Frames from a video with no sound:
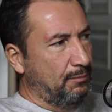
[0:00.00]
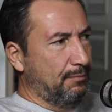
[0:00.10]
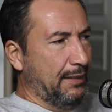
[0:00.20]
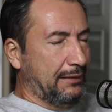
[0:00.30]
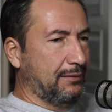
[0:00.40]

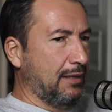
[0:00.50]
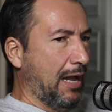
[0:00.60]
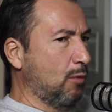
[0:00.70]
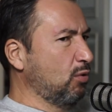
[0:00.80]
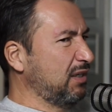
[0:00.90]
but
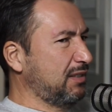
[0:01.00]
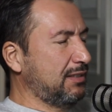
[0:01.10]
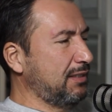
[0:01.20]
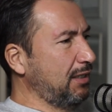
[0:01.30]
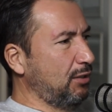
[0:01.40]
I want to
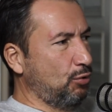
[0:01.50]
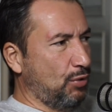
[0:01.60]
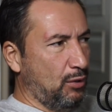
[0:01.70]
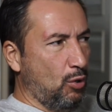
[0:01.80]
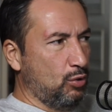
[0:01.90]
see
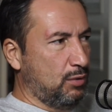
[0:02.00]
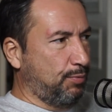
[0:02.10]
during those